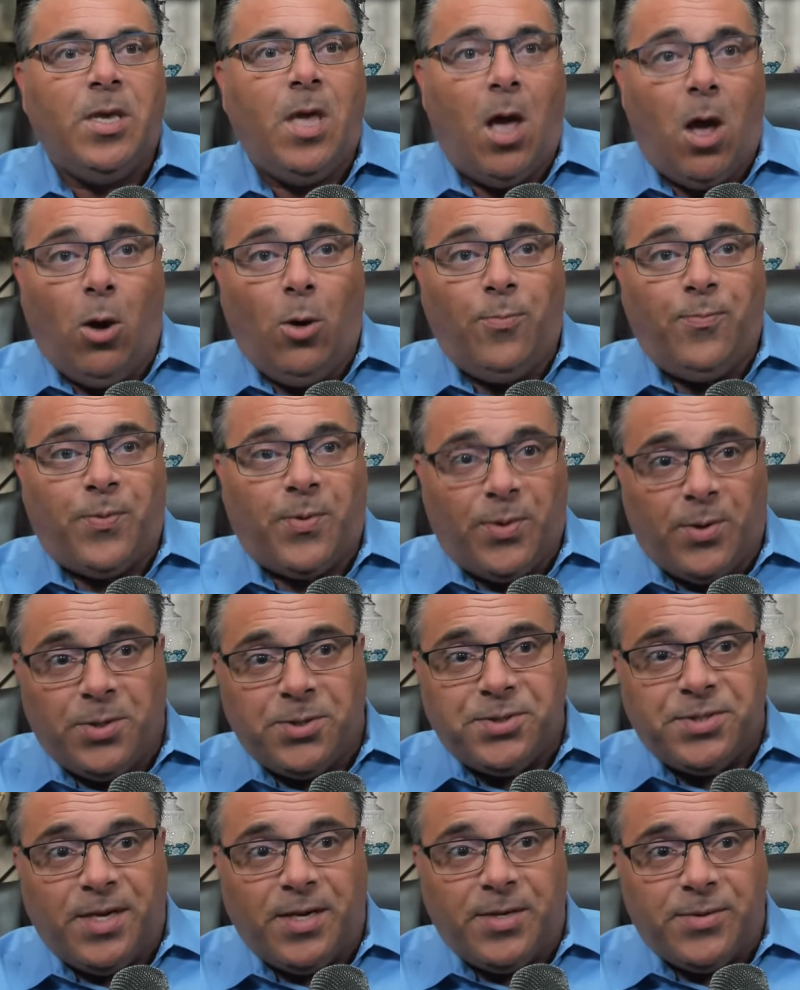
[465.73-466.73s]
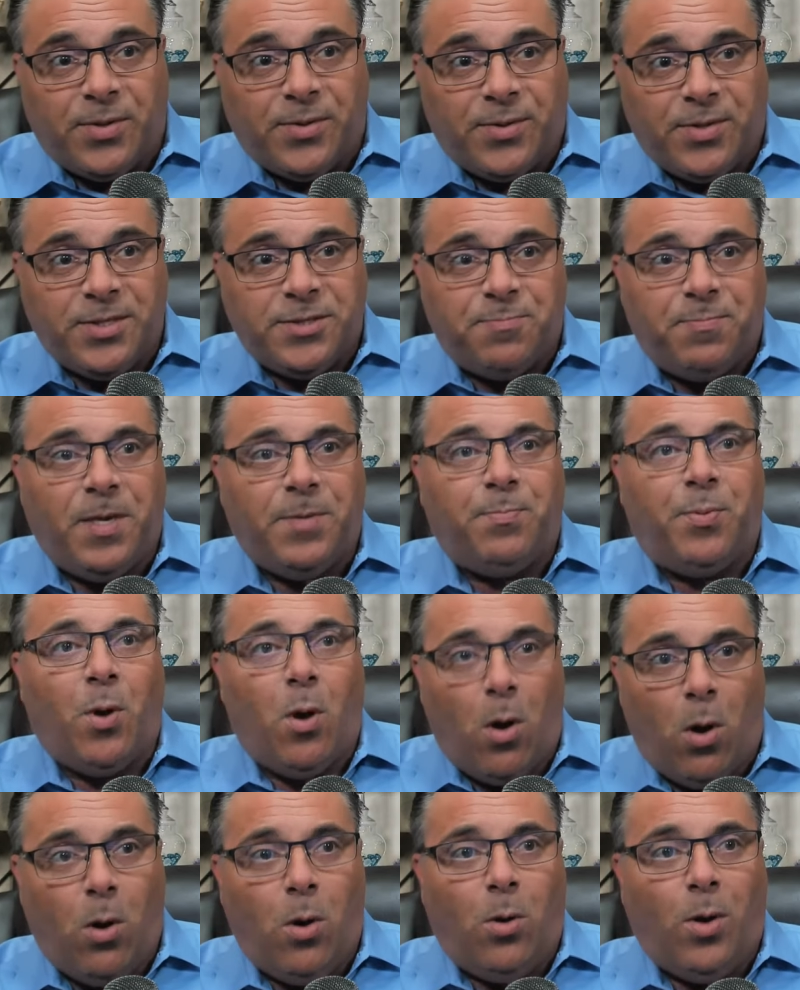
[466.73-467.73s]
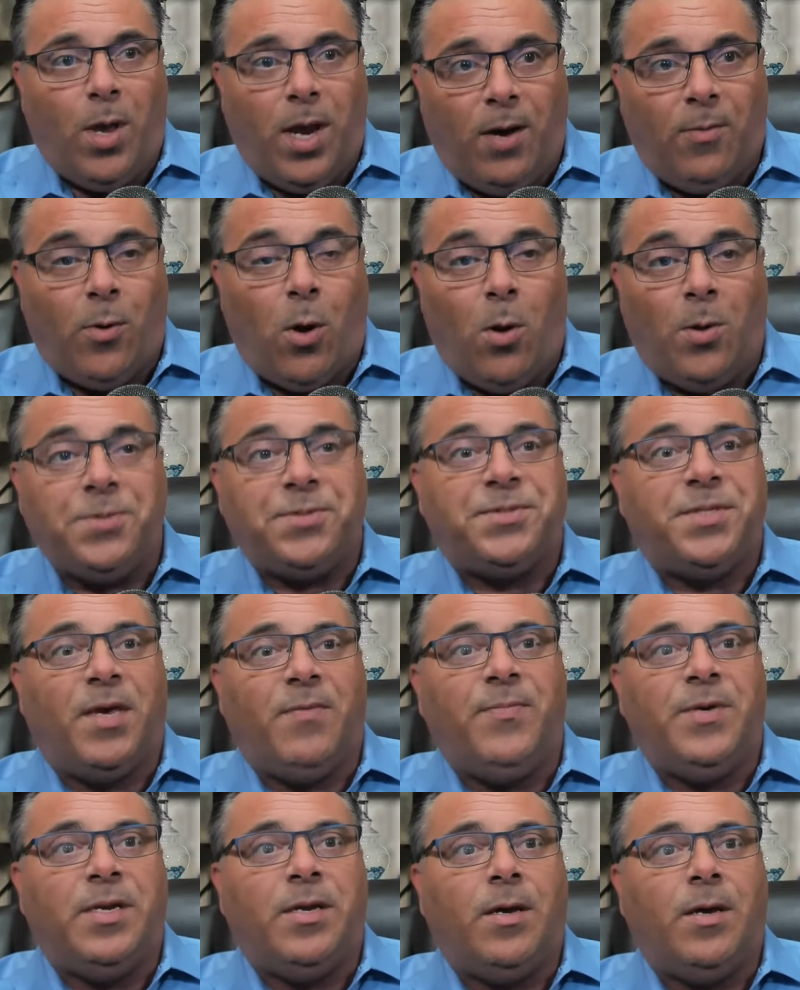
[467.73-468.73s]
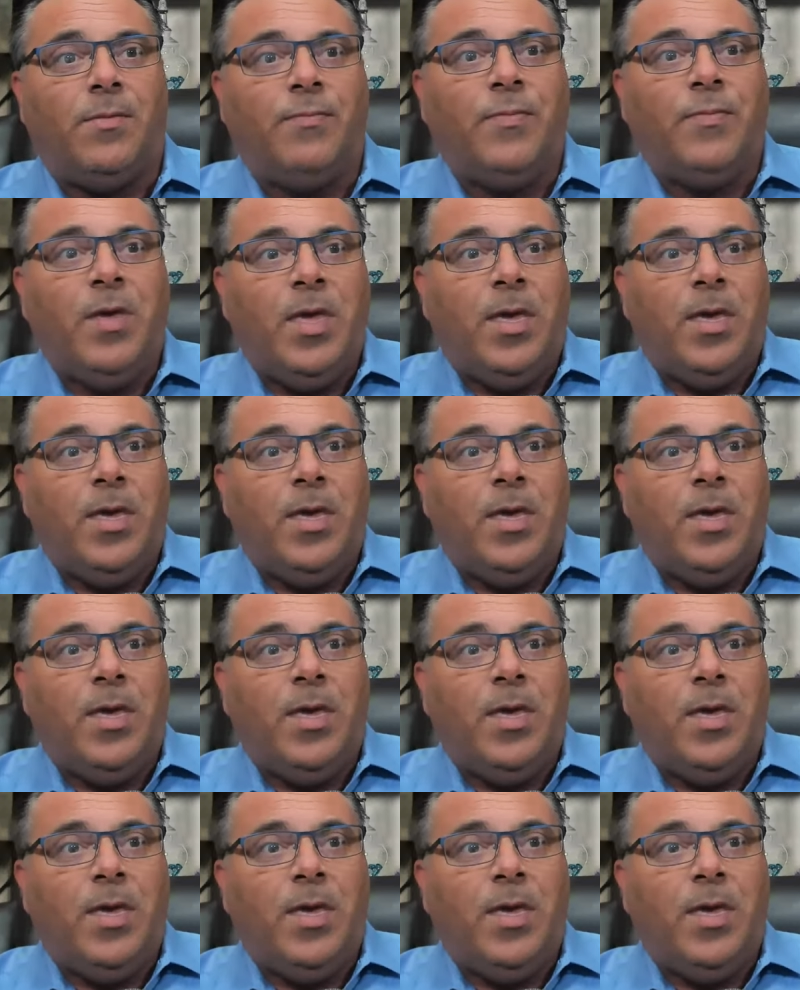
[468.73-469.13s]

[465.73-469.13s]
I hope for their sake that these people, all, all 70 of them,